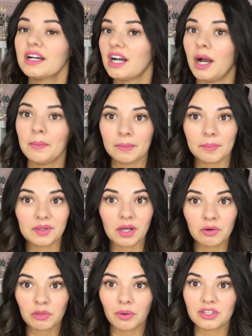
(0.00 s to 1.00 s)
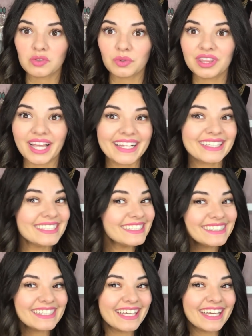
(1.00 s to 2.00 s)
comment below with what you would like to
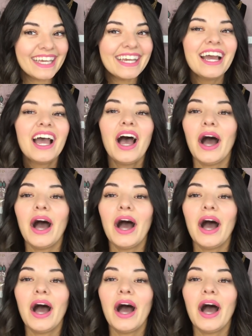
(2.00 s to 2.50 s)
see.